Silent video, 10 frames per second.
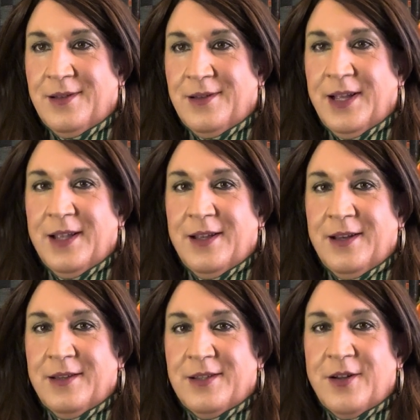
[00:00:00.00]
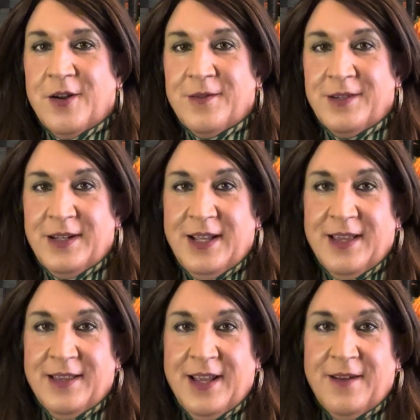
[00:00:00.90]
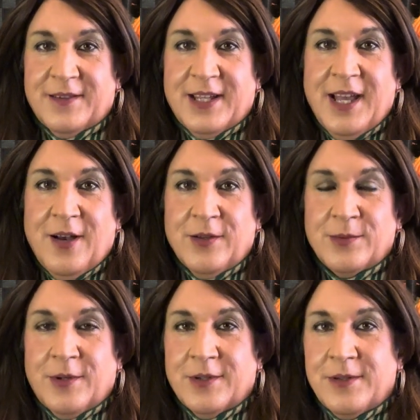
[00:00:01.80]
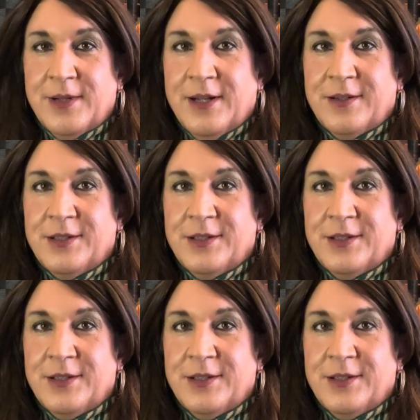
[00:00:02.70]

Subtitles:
they're starving to death and have cows walking around